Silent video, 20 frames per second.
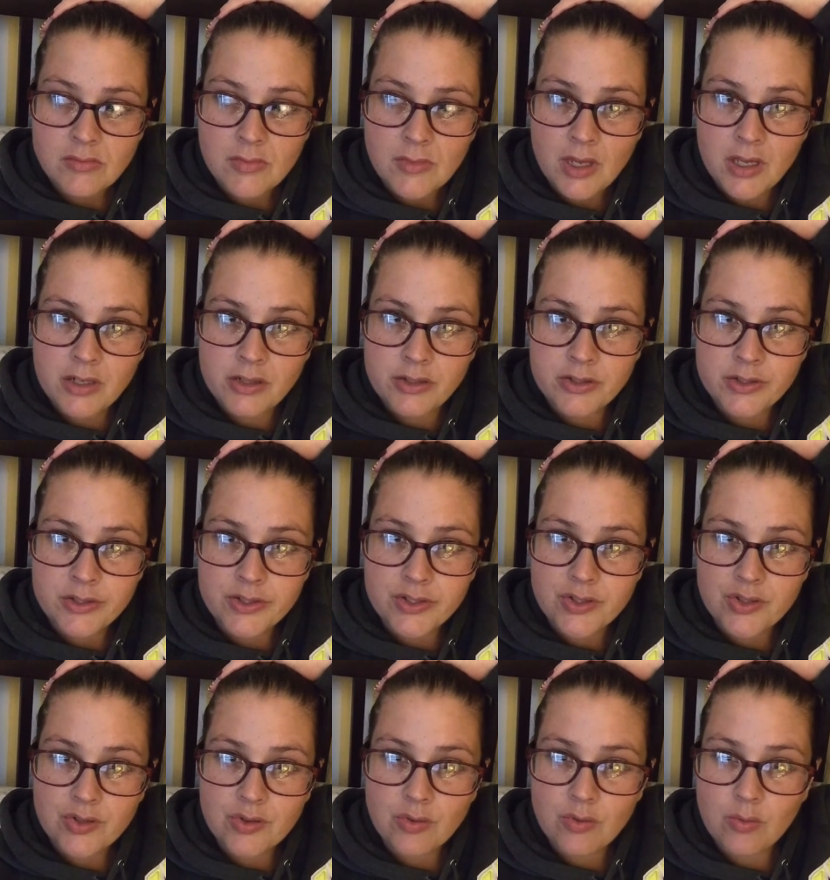
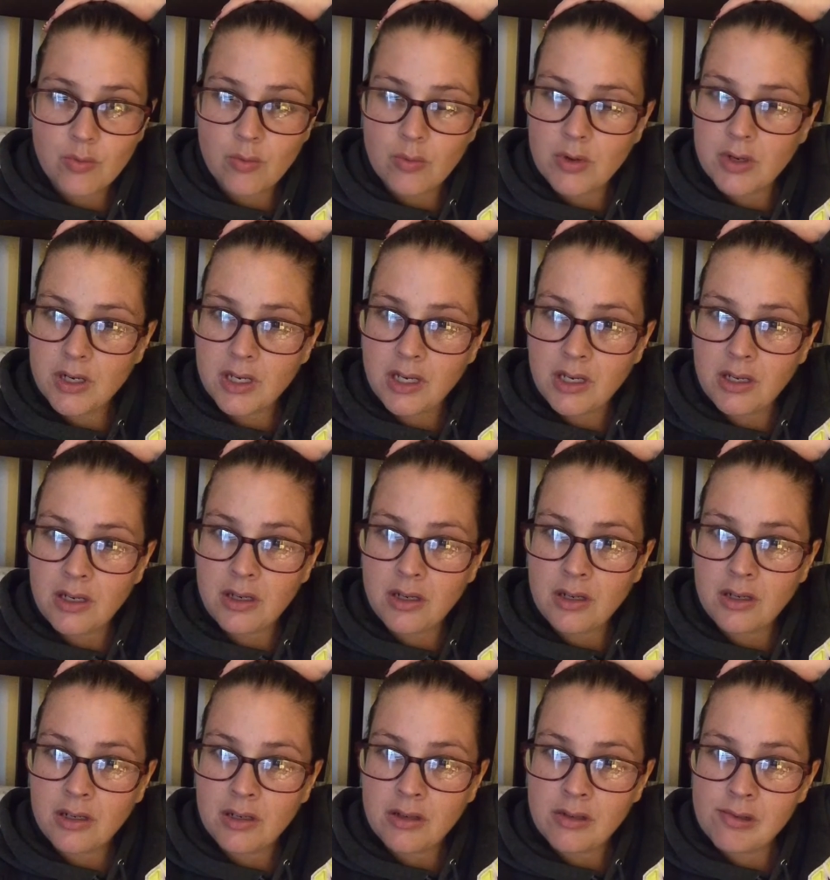
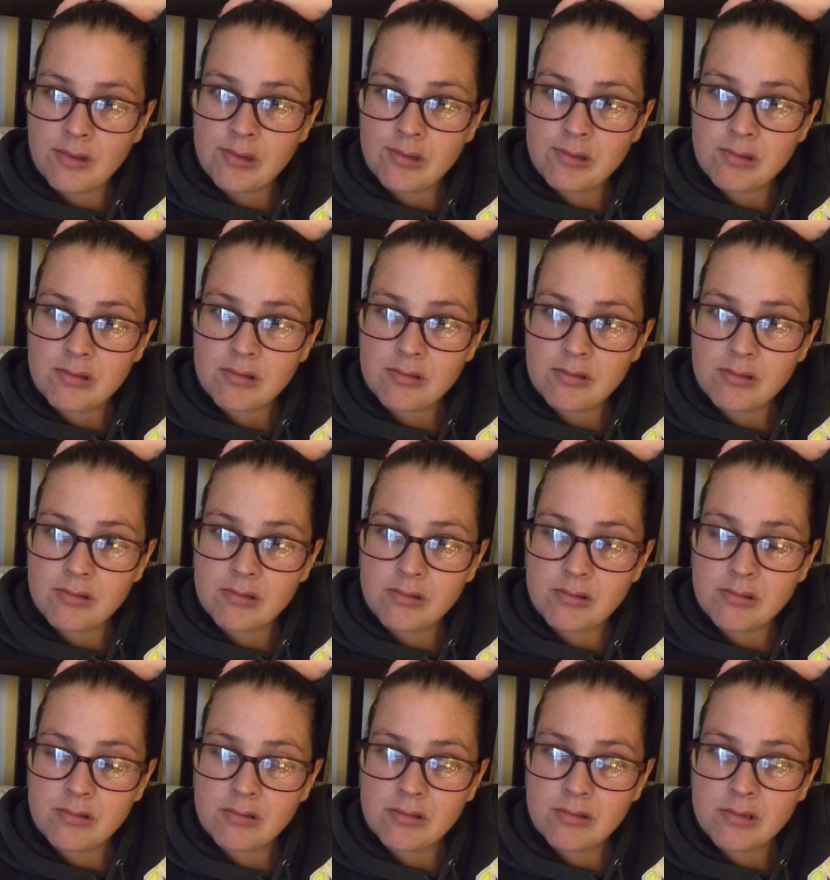120
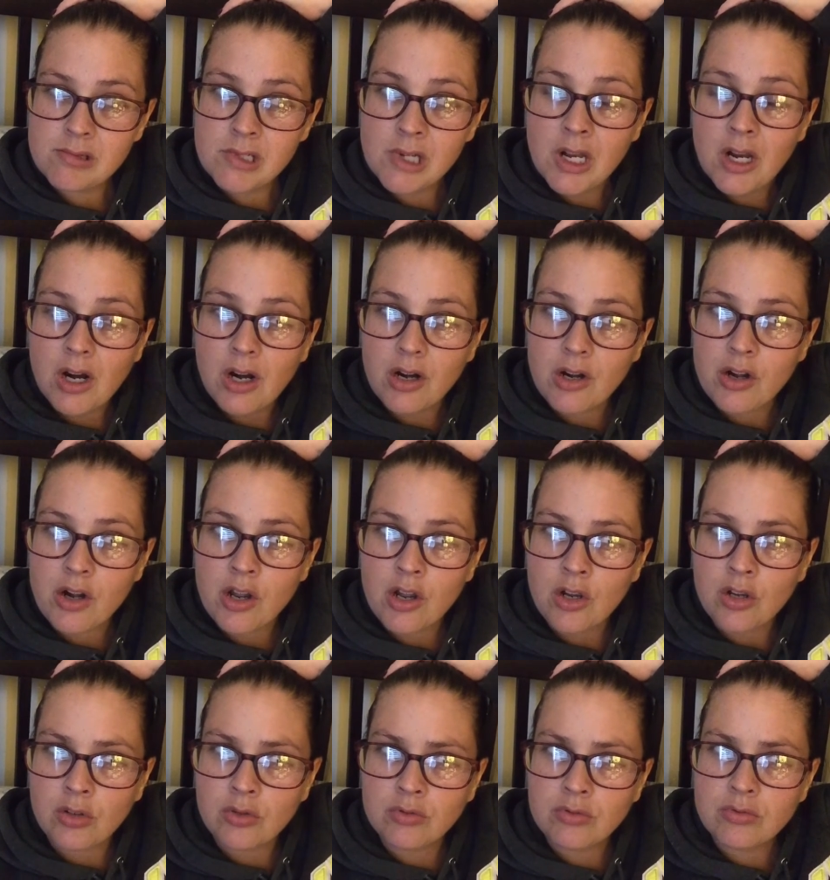or
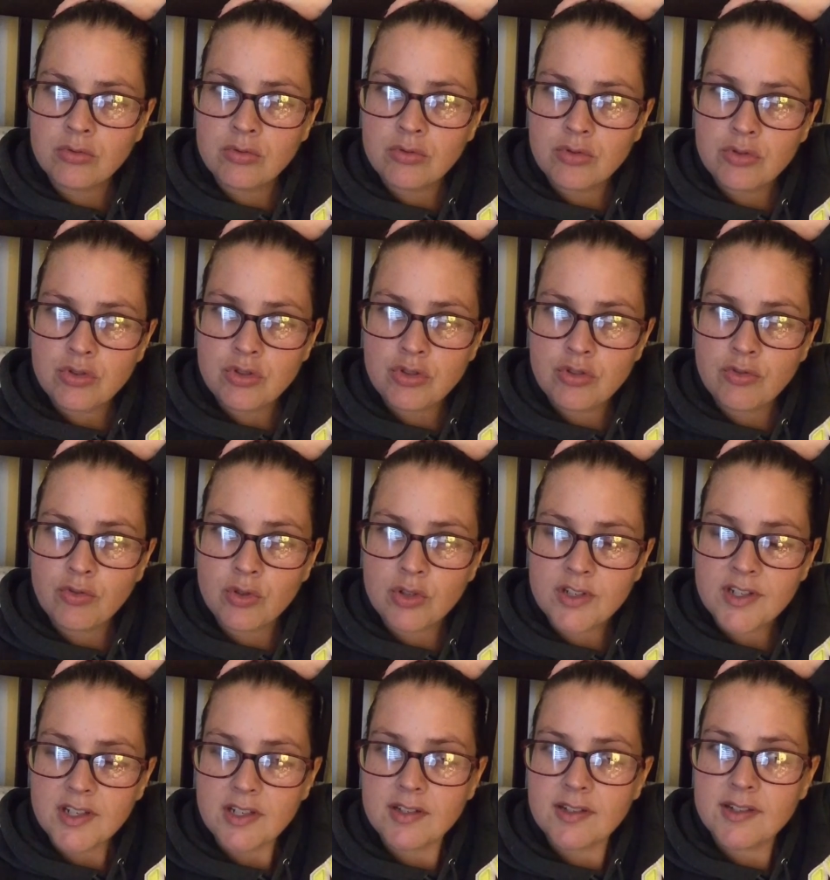no two, four,
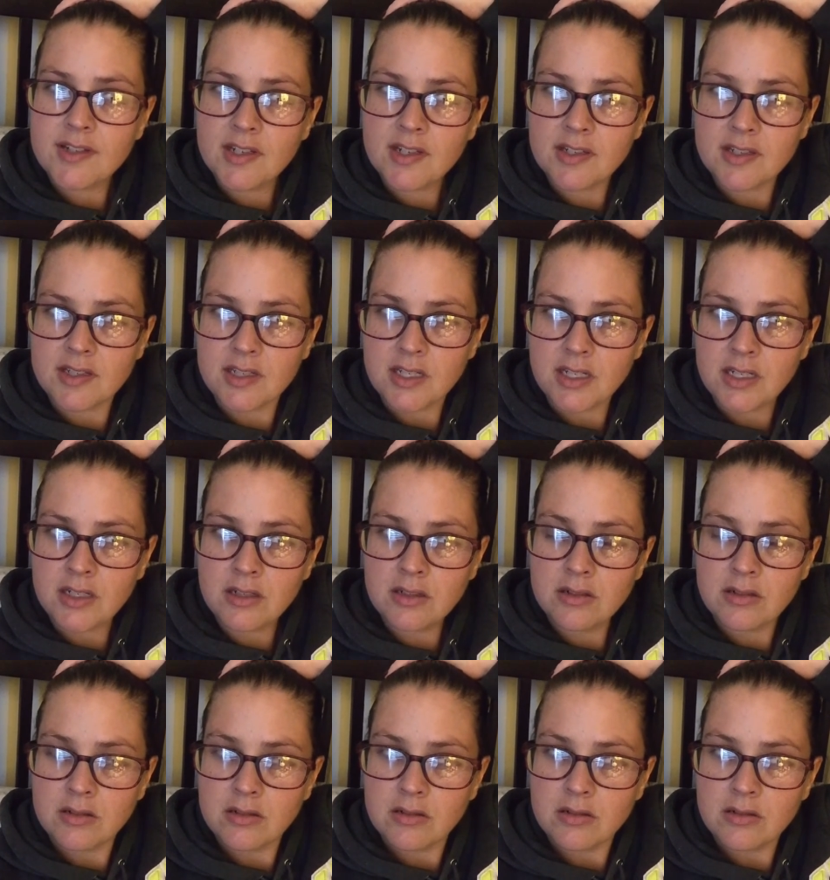six, 60,
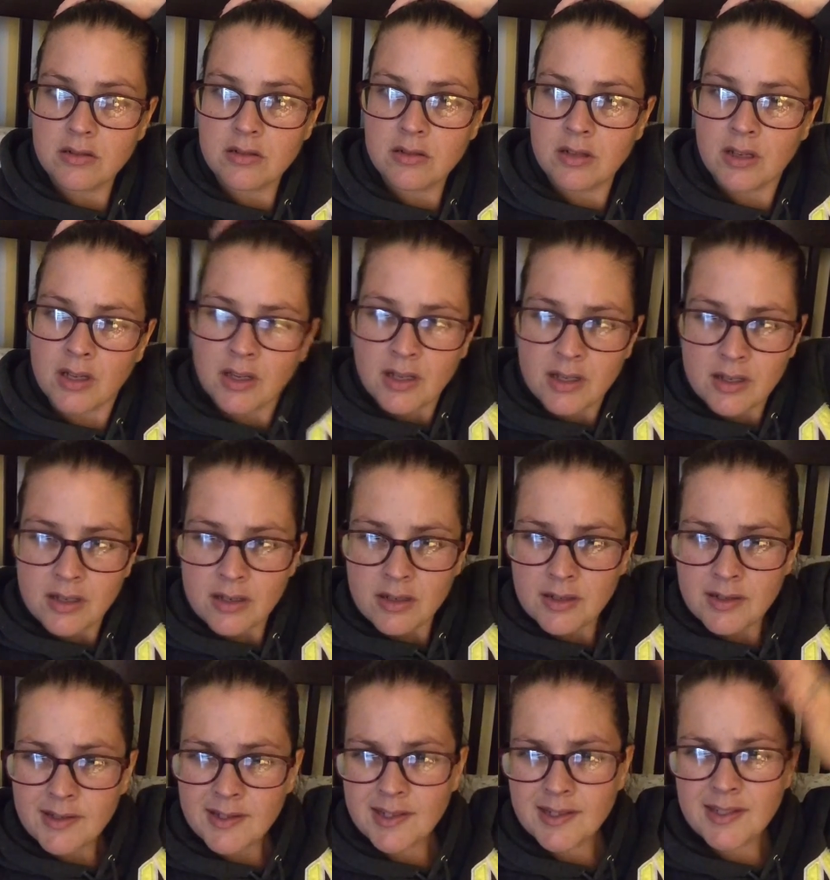
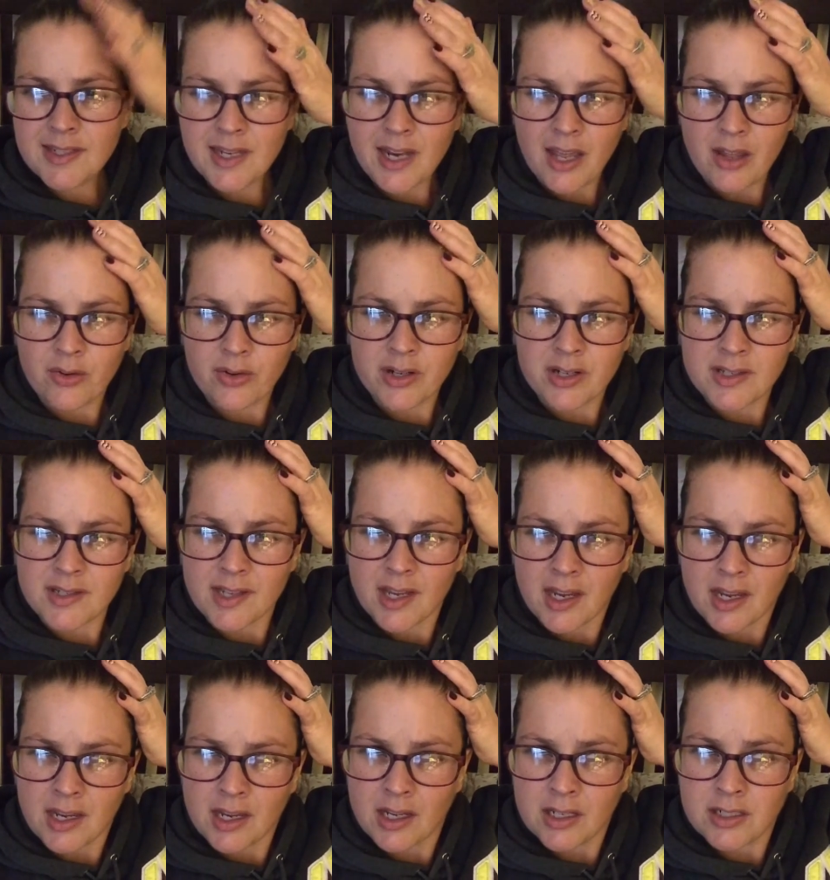60 calories
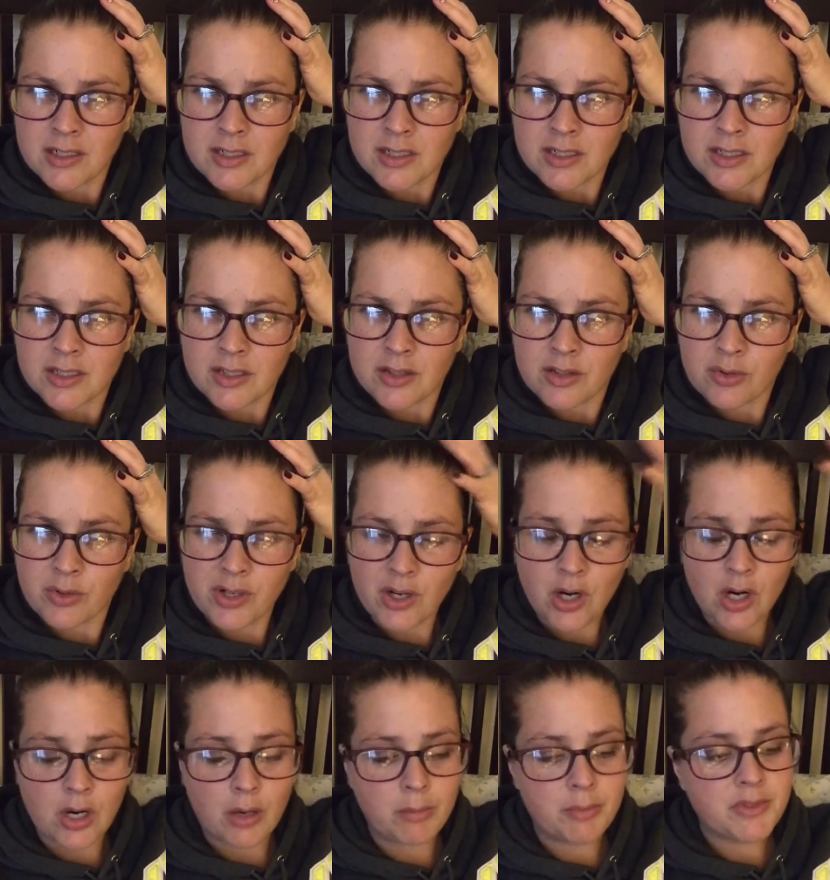and three
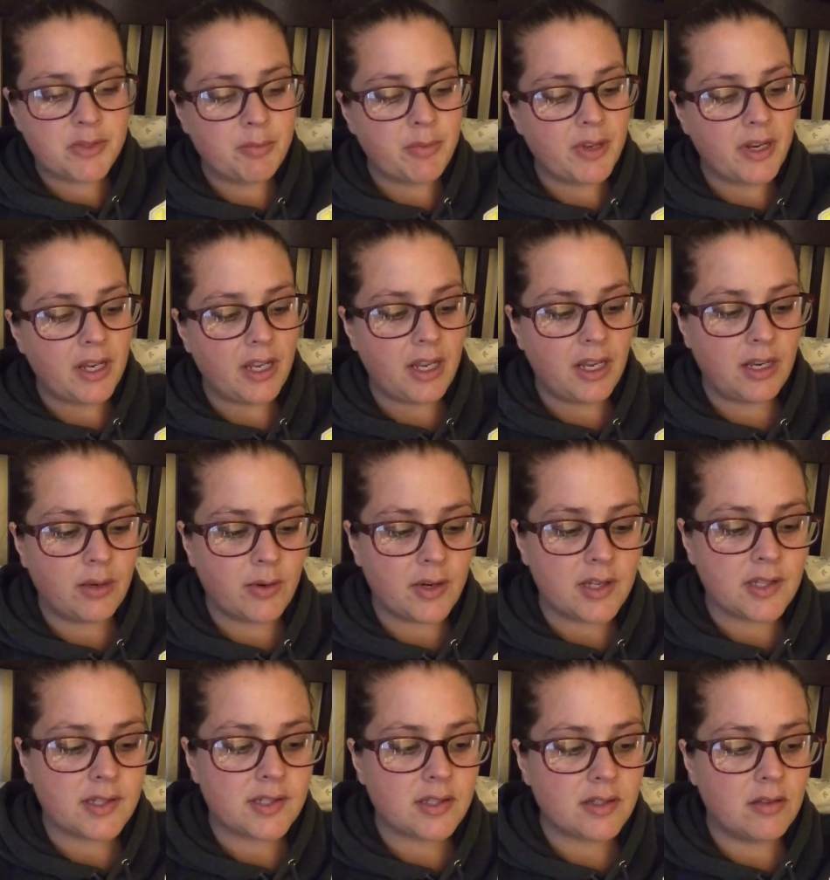carbs. But
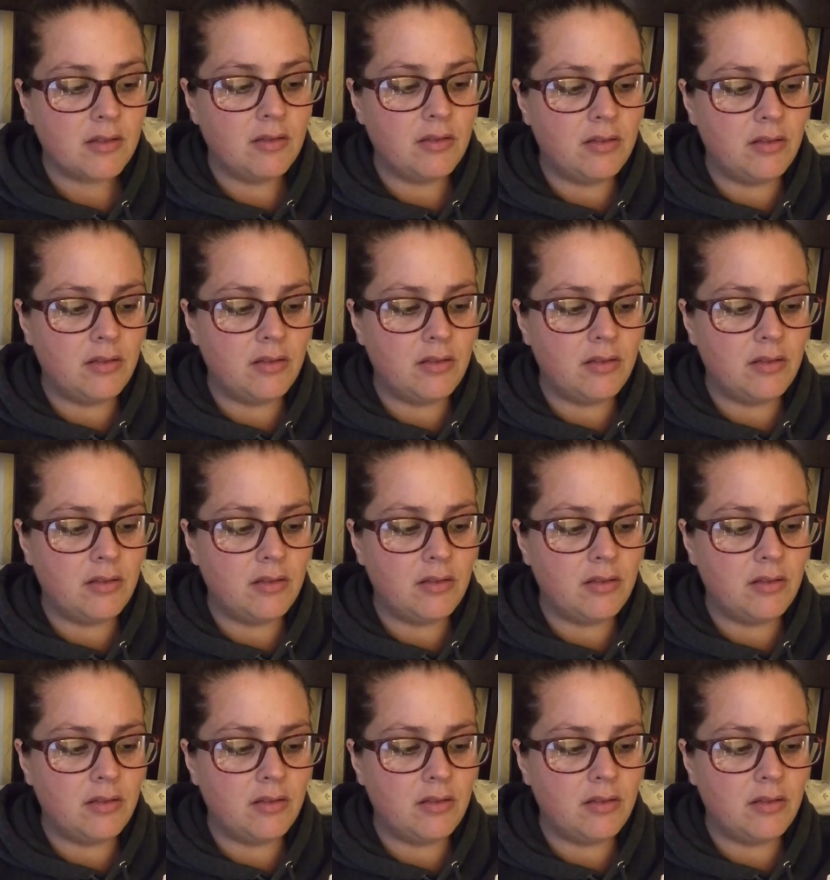anyways,